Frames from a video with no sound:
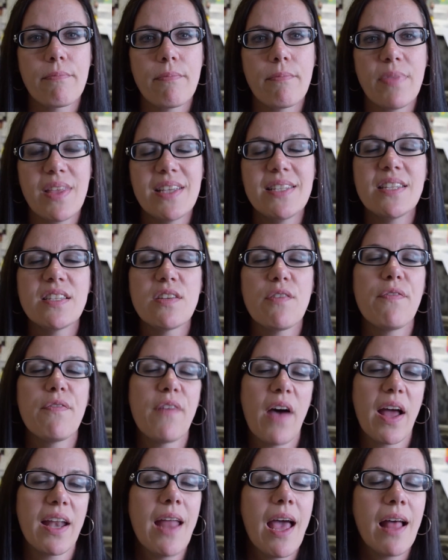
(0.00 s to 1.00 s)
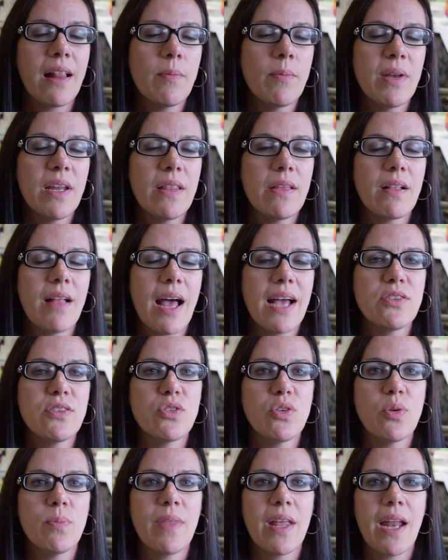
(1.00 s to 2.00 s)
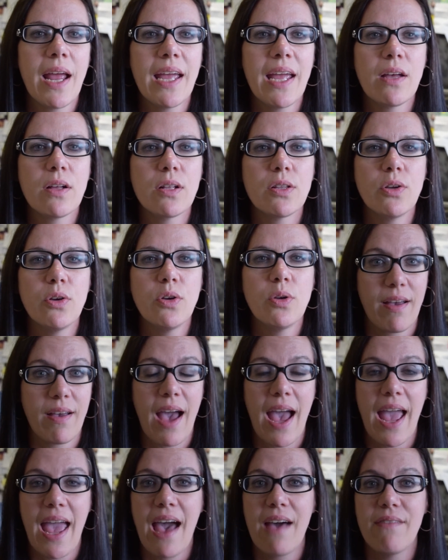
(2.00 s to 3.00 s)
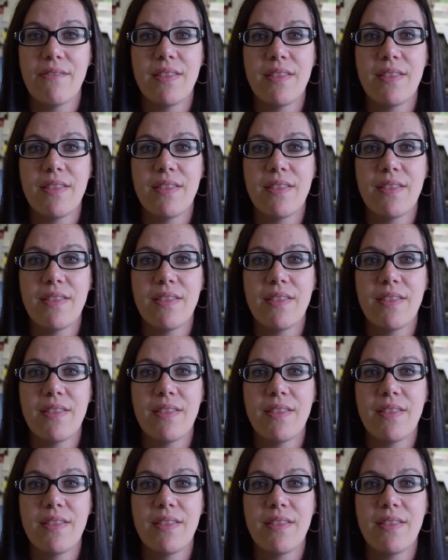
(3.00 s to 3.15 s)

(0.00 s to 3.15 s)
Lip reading: This is a fun element of the classroom that I include. I have a